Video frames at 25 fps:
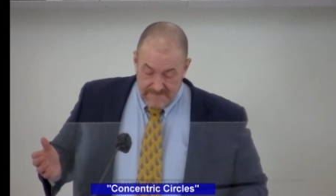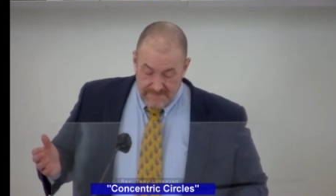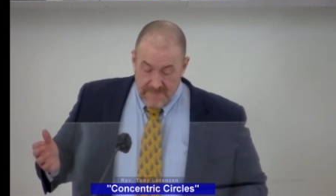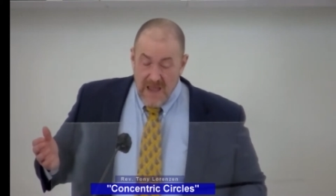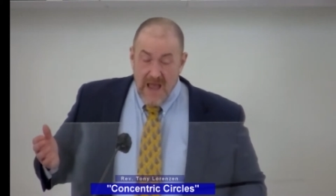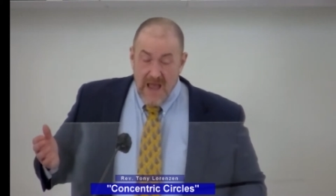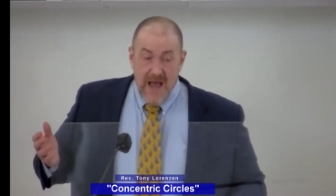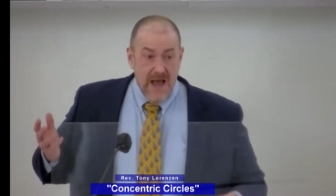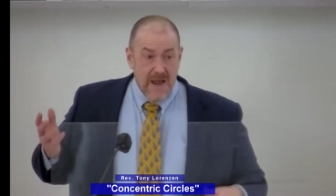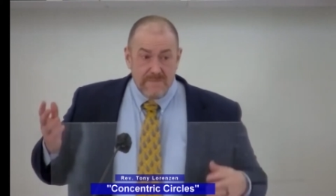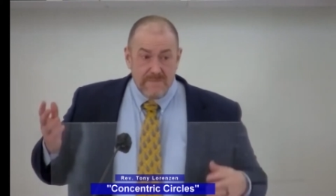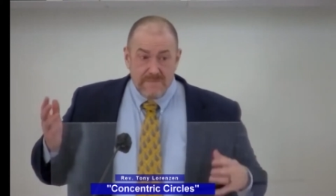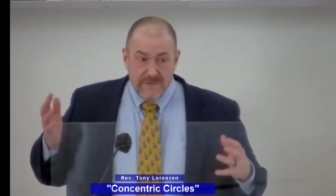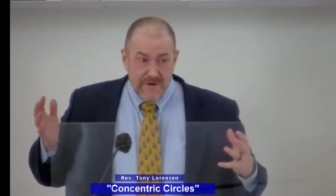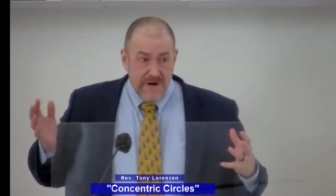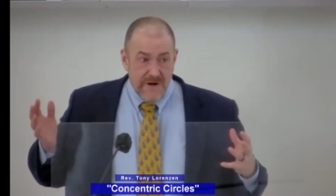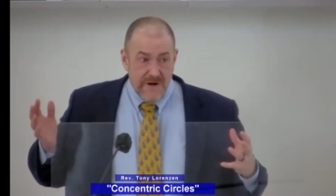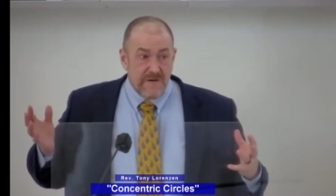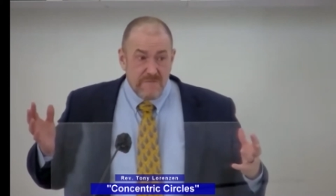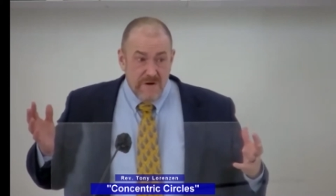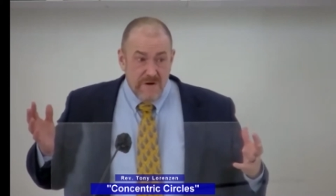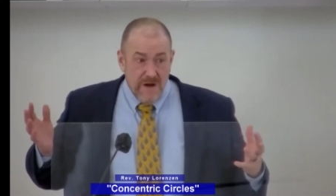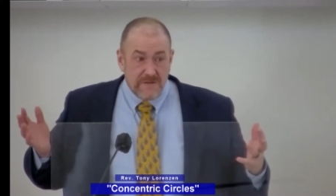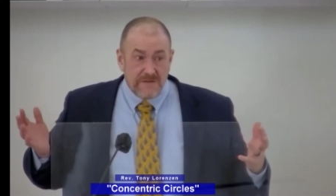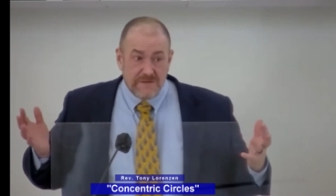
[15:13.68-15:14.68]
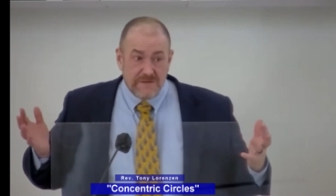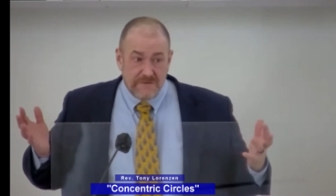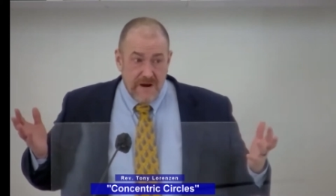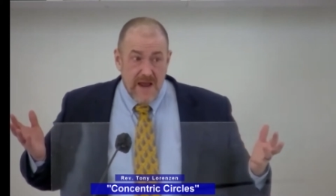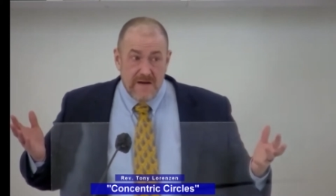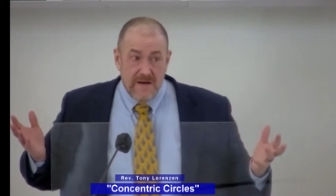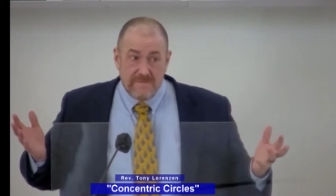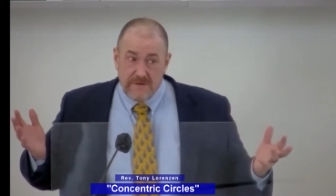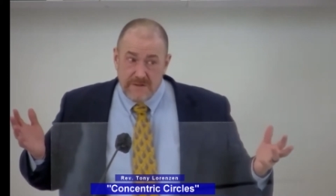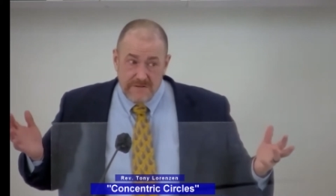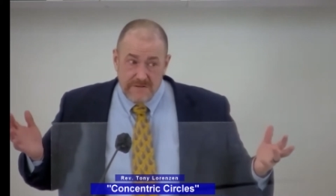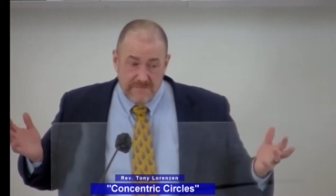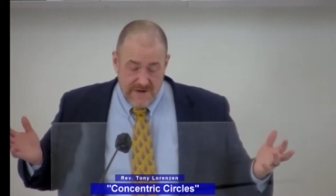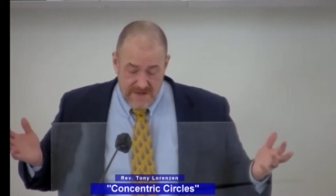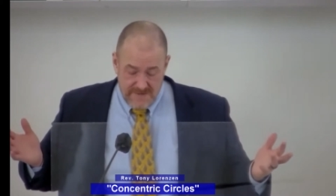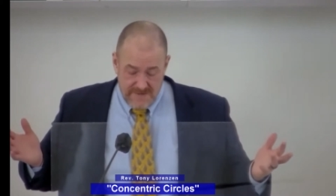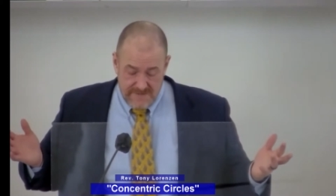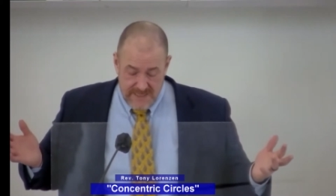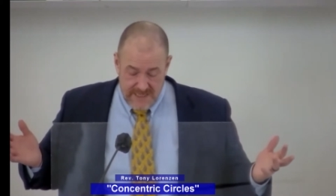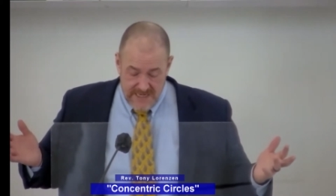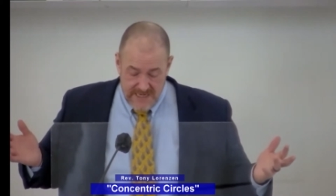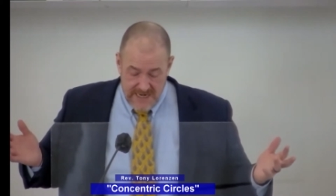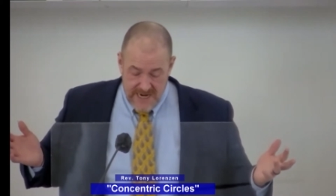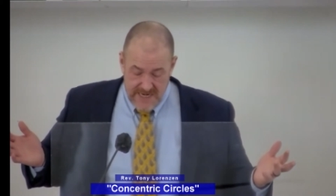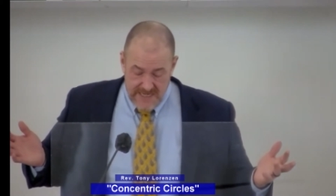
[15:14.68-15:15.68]
I'm pretty well traveled around
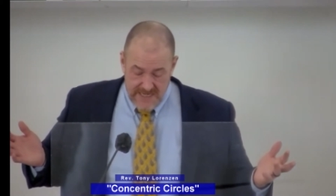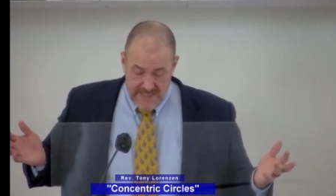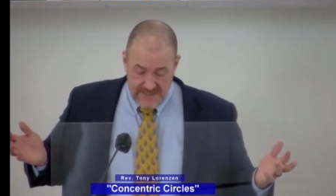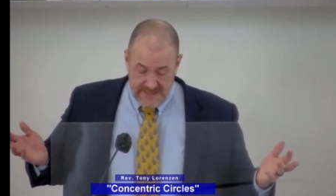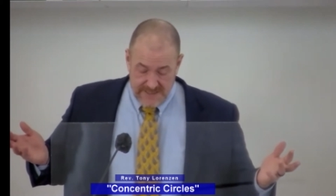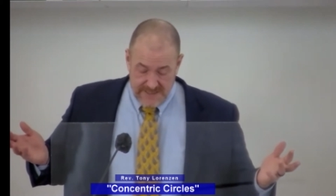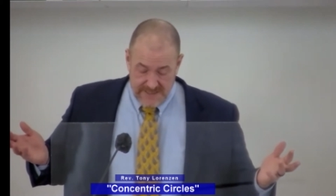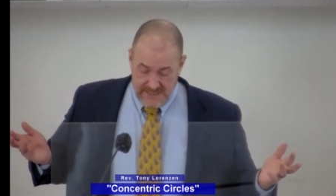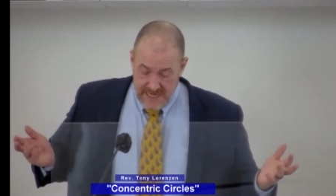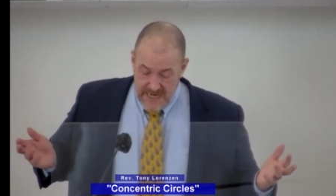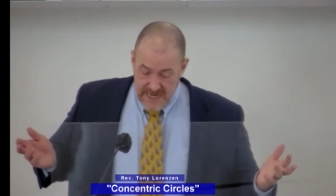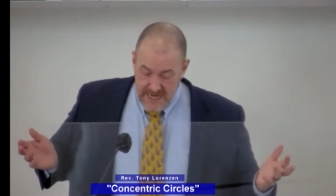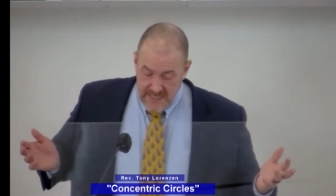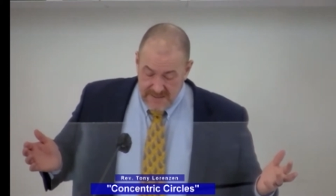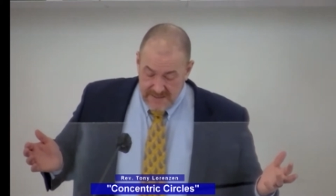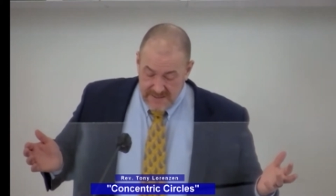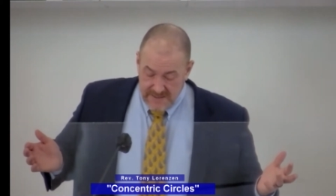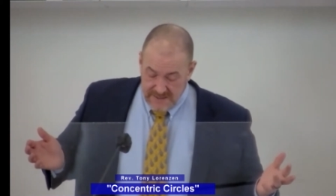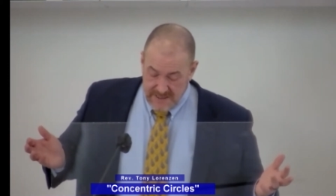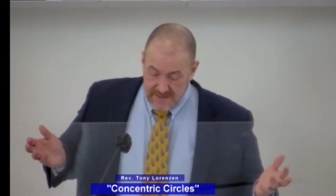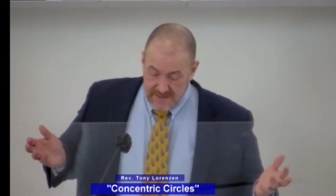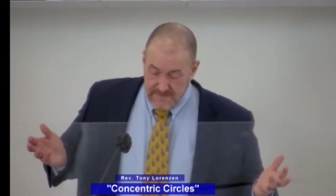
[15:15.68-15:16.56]
the United States.